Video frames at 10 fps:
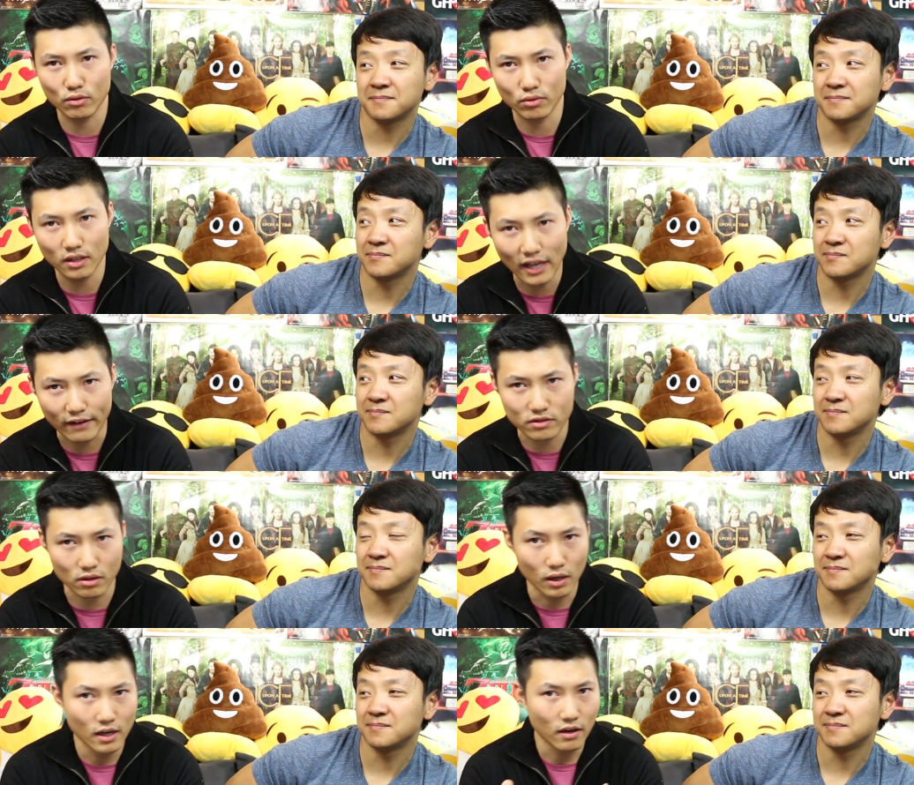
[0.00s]
Speaker 1: in real life.
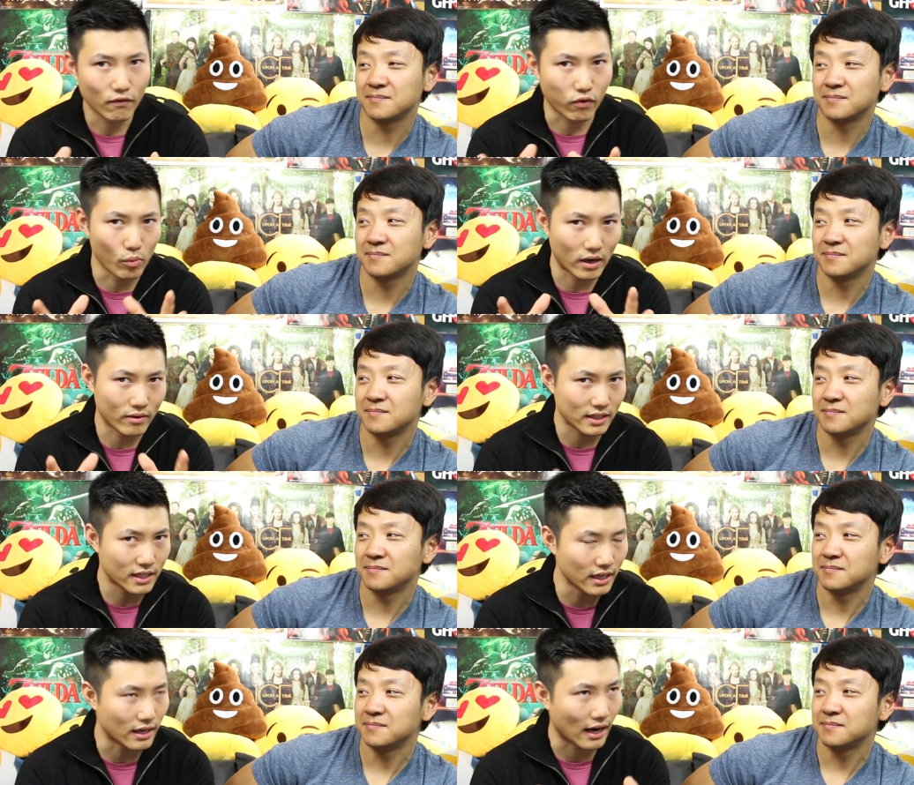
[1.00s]
So from when I was a
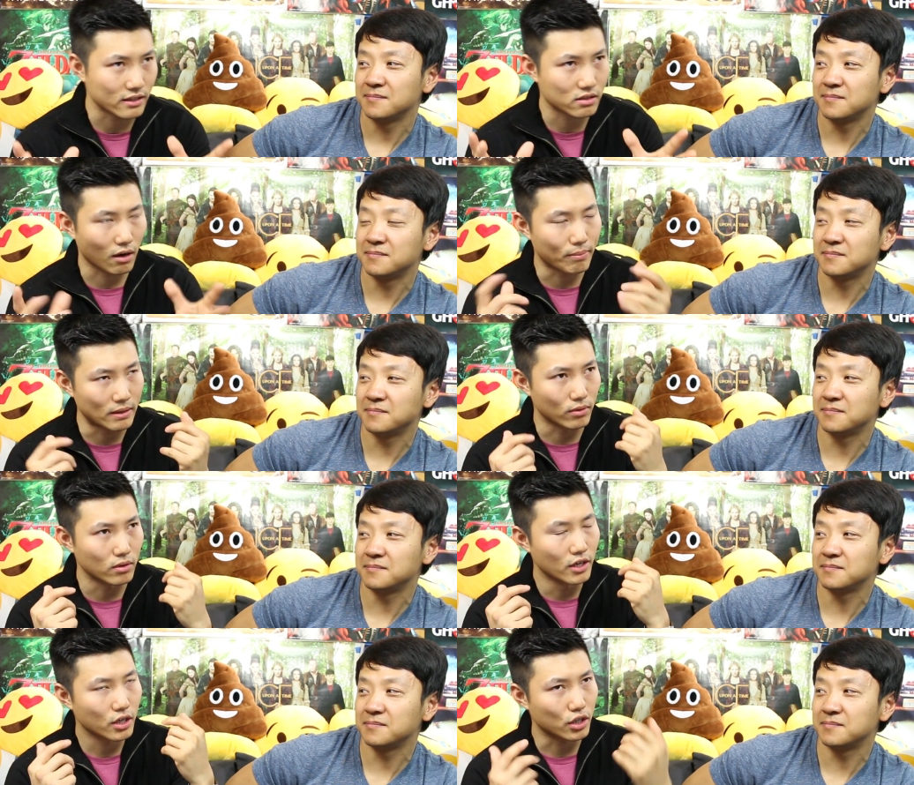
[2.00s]
kid, I saw
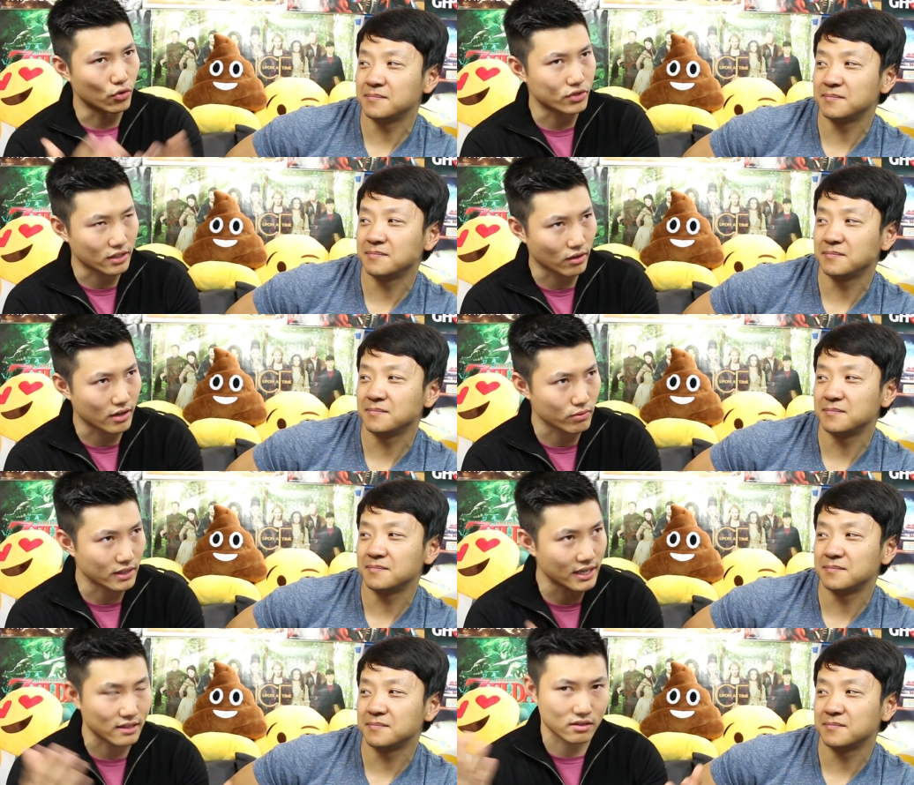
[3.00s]
people closing their eyes
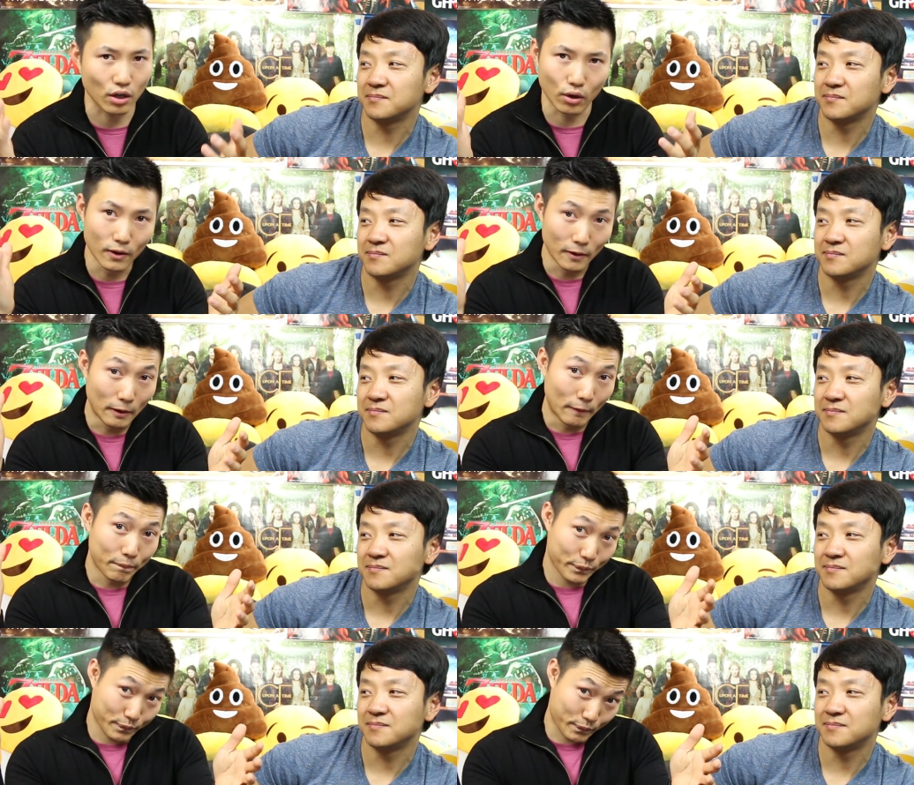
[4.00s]
when they kiss. So
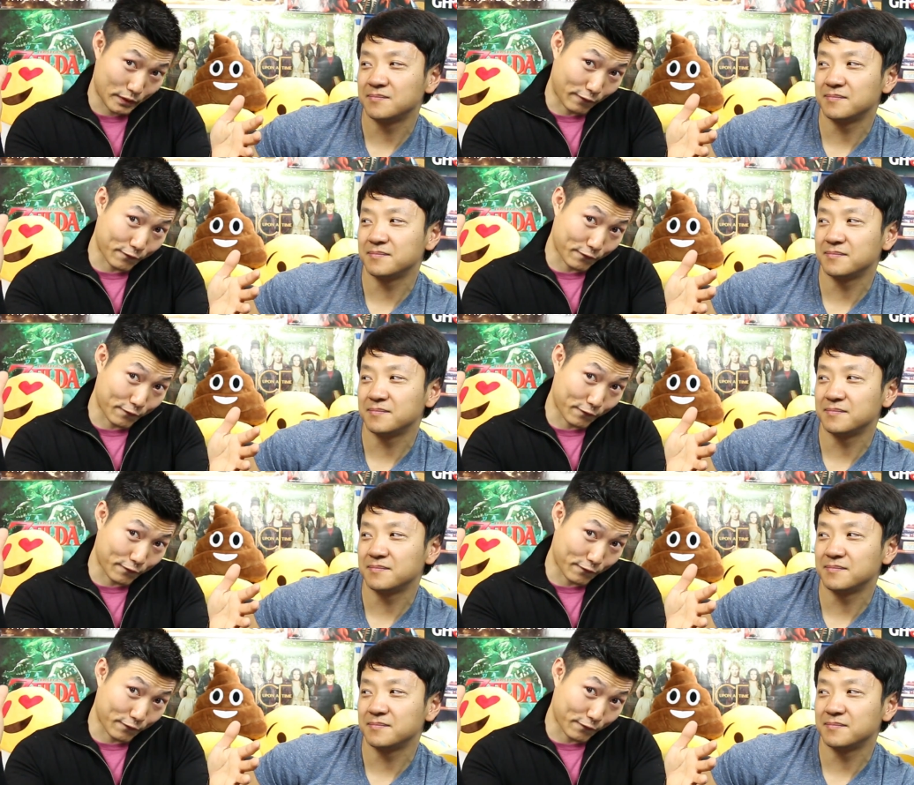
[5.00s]
the